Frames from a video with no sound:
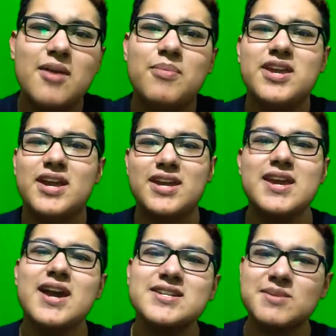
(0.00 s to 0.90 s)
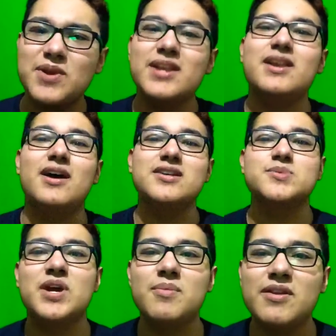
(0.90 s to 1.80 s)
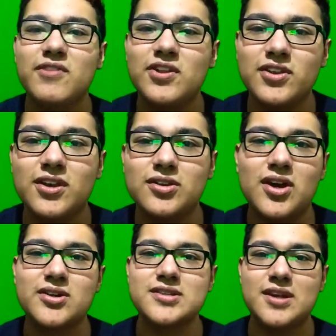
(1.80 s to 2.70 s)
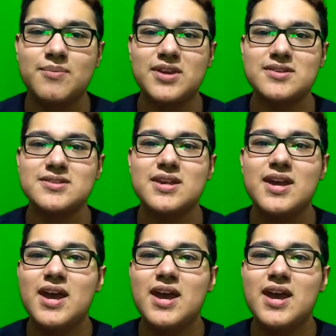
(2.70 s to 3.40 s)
But yeah, he hasn't been a Spider-Man villain in a long time, because